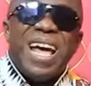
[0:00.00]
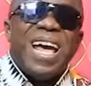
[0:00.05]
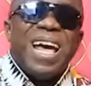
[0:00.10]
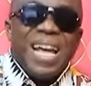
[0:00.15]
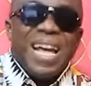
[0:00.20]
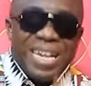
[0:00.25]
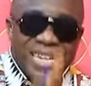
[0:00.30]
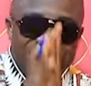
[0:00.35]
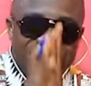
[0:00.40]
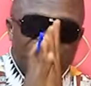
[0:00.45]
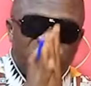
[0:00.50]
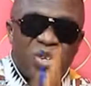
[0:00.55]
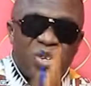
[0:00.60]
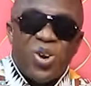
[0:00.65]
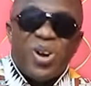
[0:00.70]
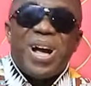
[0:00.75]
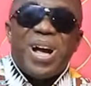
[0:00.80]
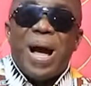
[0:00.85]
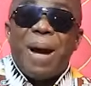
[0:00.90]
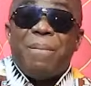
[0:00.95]
and
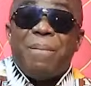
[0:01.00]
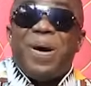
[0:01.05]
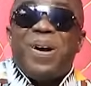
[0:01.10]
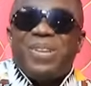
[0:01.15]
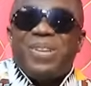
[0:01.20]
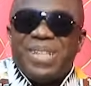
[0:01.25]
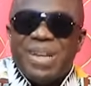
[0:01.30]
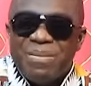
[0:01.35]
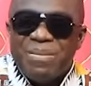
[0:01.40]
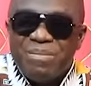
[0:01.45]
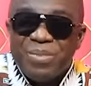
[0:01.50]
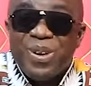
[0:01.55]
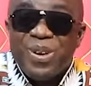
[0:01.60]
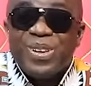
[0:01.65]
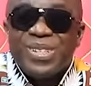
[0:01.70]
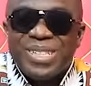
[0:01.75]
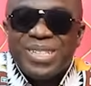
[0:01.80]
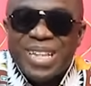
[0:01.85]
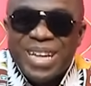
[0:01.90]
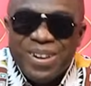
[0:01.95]
talk about them,
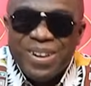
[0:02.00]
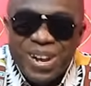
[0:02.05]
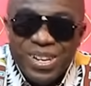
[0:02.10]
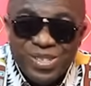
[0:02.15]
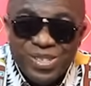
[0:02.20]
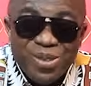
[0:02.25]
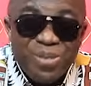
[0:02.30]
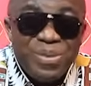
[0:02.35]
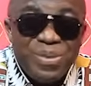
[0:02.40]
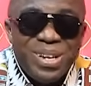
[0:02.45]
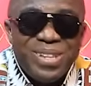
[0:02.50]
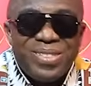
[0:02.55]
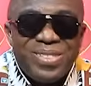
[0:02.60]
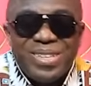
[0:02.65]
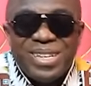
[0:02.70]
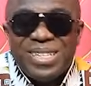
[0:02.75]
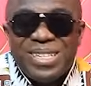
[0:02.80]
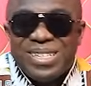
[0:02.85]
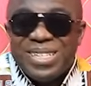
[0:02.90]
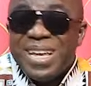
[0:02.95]
because there are so many
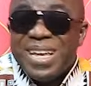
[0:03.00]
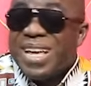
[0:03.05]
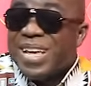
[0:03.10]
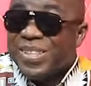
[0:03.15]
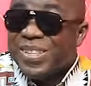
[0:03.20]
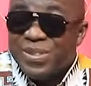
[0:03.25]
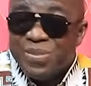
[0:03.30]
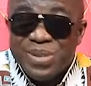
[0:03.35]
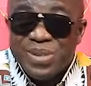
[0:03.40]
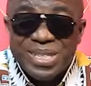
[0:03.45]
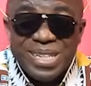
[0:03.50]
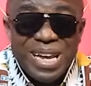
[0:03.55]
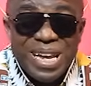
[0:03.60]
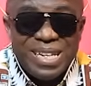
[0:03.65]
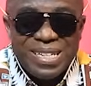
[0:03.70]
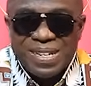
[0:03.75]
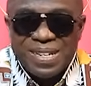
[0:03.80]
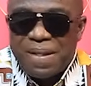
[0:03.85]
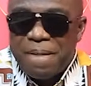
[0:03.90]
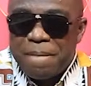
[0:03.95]
things to be
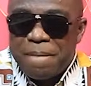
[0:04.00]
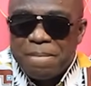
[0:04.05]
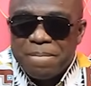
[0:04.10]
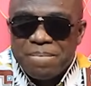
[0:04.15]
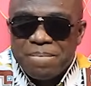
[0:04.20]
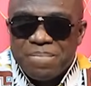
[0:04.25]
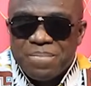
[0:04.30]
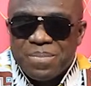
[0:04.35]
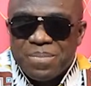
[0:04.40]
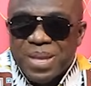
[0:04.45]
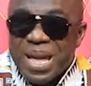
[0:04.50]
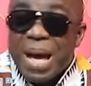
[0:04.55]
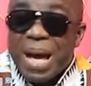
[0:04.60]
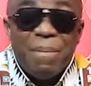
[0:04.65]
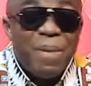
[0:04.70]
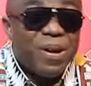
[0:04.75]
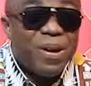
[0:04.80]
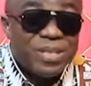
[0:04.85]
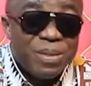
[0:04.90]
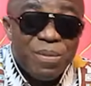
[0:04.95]
said
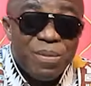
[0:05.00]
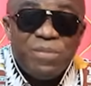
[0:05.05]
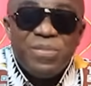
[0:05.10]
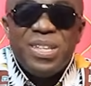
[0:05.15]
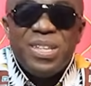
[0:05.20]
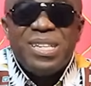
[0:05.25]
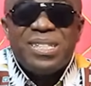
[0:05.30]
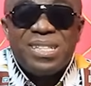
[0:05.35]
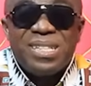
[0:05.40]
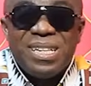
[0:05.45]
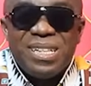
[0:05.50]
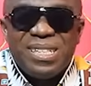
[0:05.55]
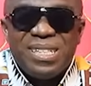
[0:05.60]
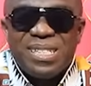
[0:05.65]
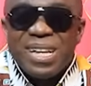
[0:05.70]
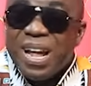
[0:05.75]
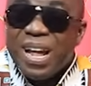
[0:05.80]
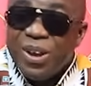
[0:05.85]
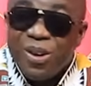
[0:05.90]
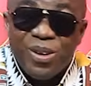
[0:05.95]
about some of these
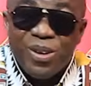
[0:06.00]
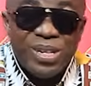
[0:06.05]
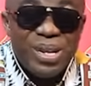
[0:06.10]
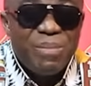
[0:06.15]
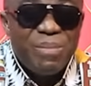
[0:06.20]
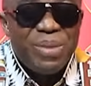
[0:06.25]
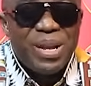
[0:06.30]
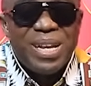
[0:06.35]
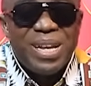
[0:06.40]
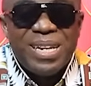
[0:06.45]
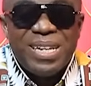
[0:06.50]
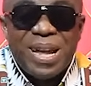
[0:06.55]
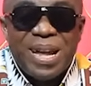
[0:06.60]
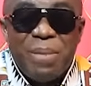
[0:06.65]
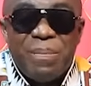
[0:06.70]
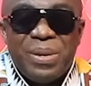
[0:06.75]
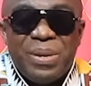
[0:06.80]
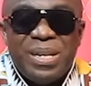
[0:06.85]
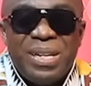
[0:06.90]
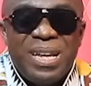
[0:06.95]
things. Alodia making it
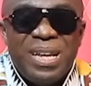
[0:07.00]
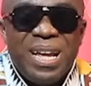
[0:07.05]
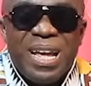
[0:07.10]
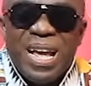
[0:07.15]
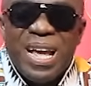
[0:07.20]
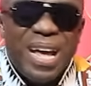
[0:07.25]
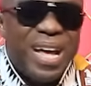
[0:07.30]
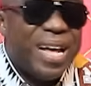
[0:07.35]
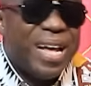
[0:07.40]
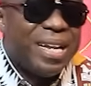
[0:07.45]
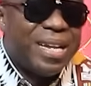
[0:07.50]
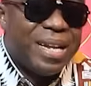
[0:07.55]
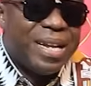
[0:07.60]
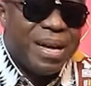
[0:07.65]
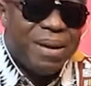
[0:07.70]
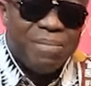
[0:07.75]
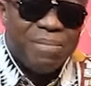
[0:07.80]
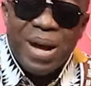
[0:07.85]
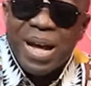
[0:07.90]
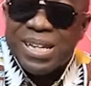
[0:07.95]
happen, and
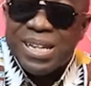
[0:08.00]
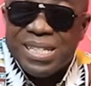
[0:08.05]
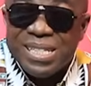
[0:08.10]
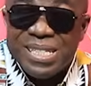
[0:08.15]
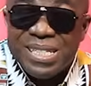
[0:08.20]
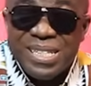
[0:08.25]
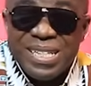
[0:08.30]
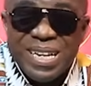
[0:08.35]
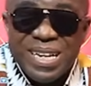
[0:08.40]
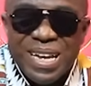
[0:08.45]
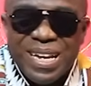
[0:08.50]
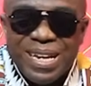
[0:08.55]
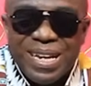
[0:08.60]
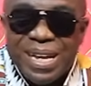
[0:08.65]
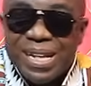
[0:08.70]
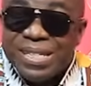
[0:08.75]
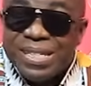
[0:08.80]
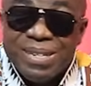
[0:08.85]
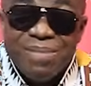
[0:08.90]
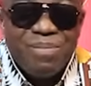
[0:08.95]
Angie and
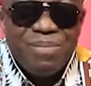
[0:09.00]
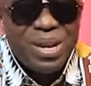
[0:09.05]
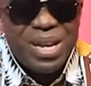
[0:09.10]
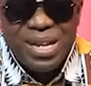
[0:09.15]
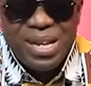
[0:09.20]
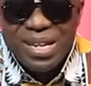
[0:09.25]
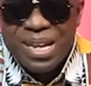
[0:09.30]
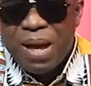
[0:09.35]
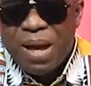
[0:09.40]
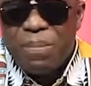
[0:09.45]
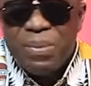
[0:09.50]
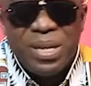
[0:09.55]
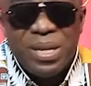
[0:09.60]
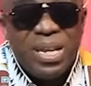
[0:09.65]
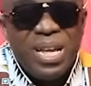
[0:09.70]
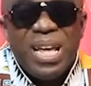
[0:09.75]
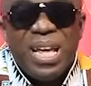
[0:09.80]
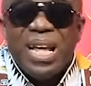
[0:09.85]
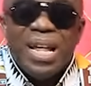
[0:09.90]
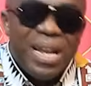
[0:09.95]
her team making it
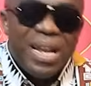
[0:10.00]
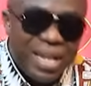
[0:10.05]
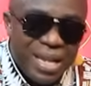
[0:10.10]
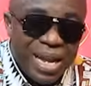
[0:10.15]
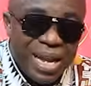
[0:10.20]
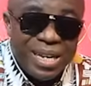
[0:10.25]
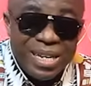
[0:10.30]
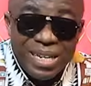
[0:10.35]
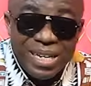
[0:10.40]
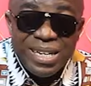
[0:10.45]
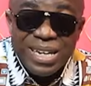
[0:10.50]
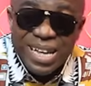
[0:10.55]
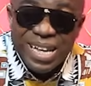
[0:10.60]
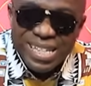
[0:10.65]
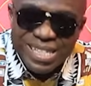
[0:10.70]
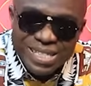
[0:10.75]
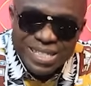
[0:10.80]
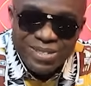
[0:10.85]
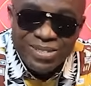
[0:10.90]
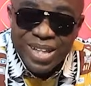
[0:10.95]
happen. London
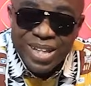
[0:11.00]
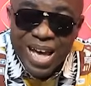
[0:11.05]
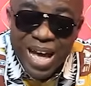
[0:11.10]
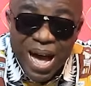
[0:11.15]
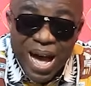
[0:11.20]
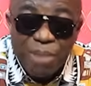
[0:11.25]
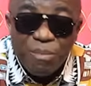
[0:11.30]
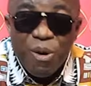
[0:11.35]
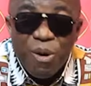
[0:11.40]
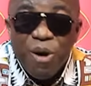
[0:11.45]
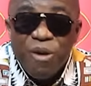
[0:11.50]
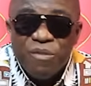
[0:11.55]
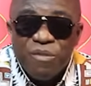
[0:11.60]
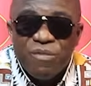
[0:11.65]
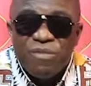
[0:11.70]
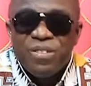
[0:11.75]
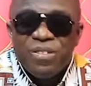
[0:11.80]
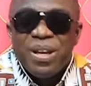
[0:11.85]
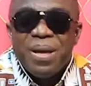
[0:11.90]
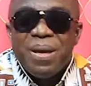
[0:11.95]
is still the hub of